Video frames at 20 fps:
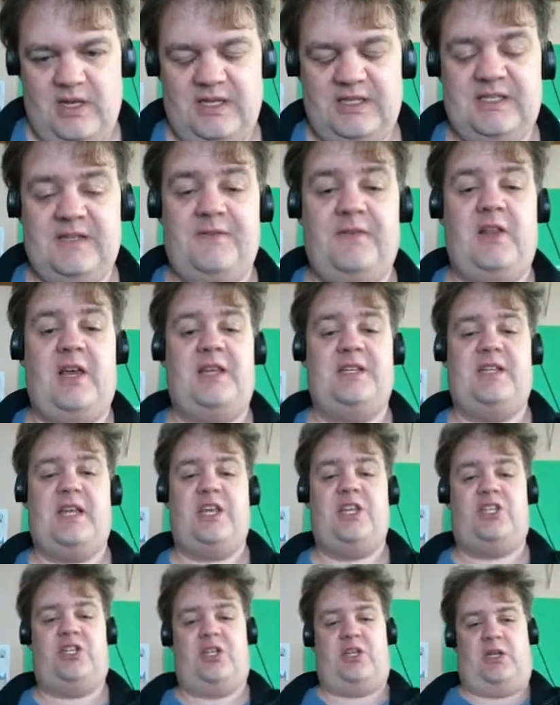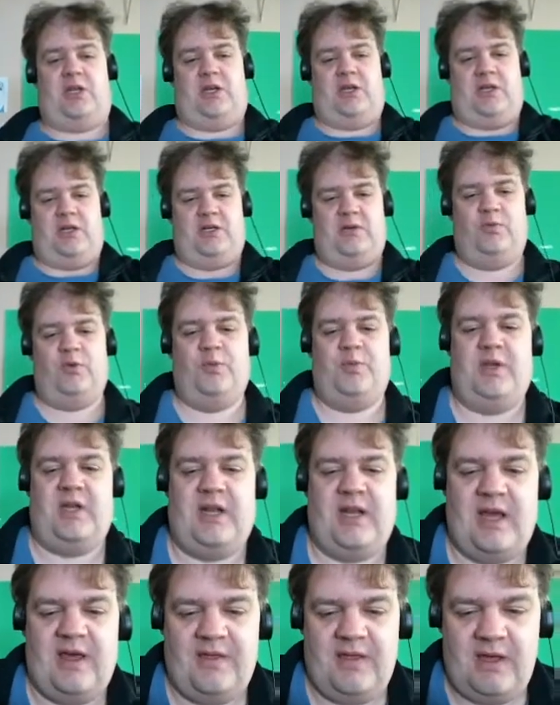Civilization would be
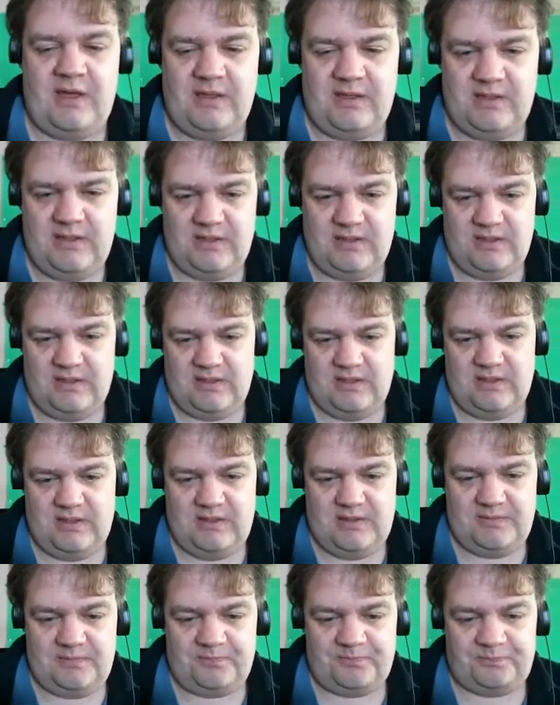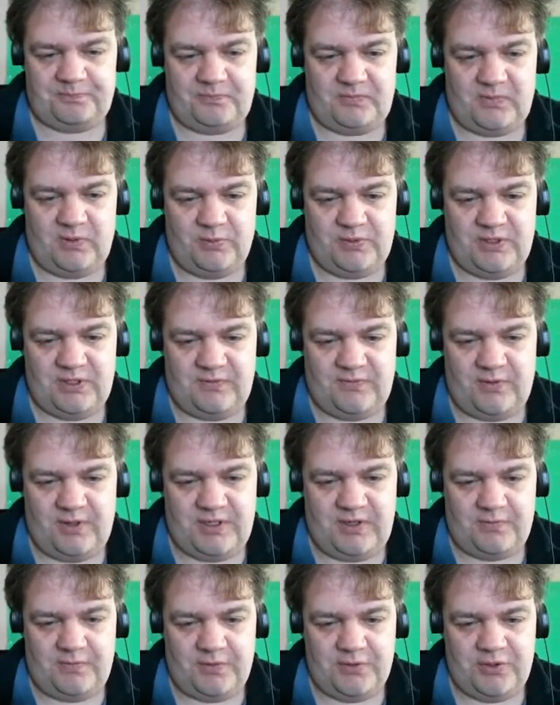another, which is a very
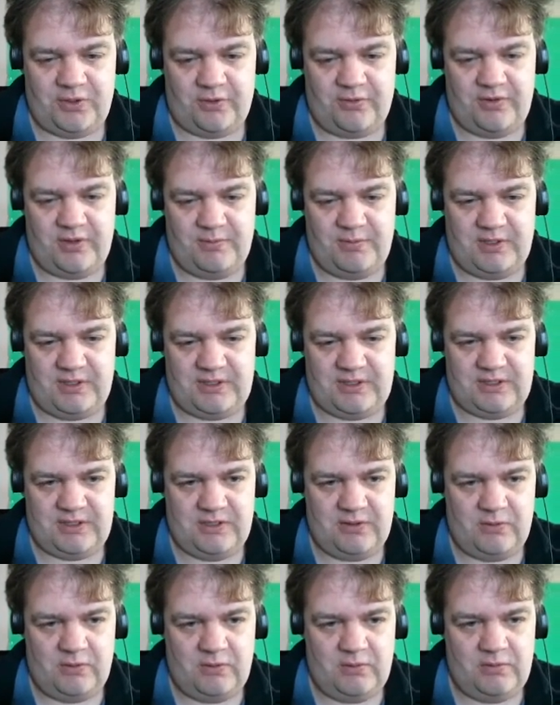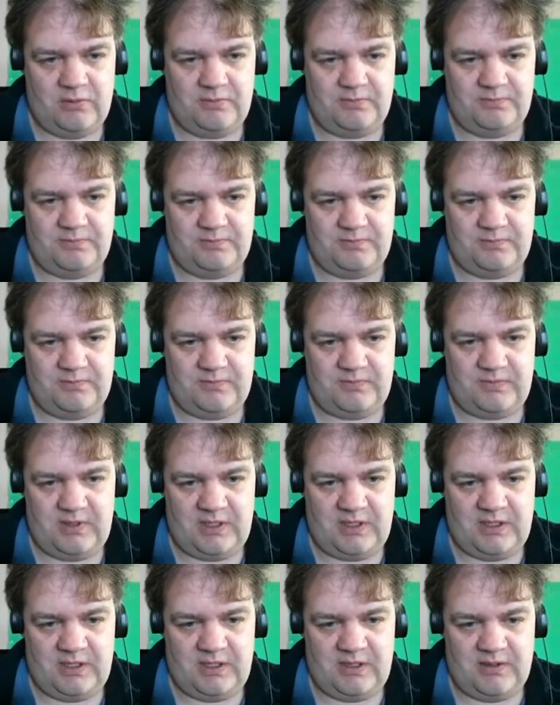different genre, but still
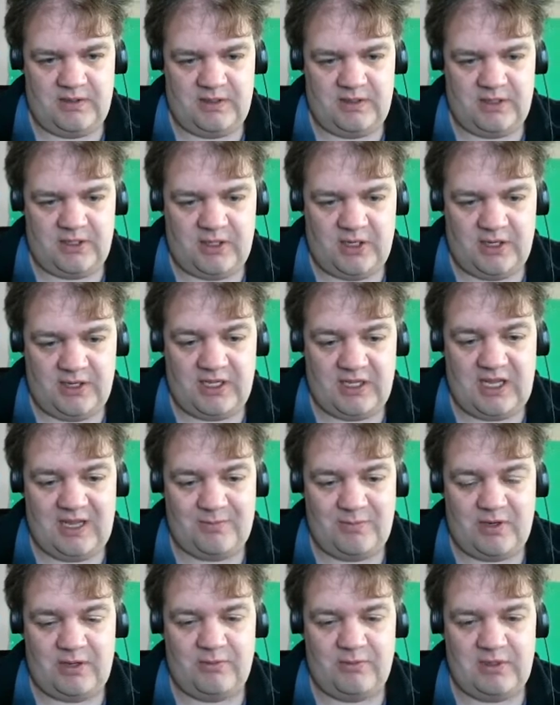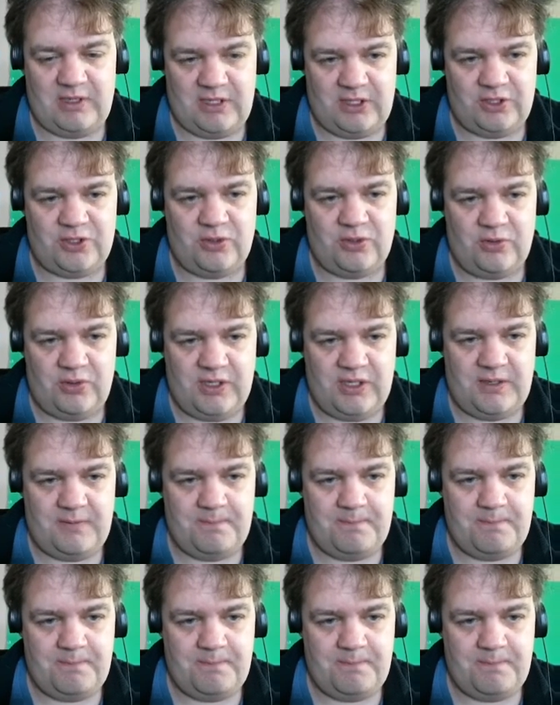a kind of game that I really enjoy.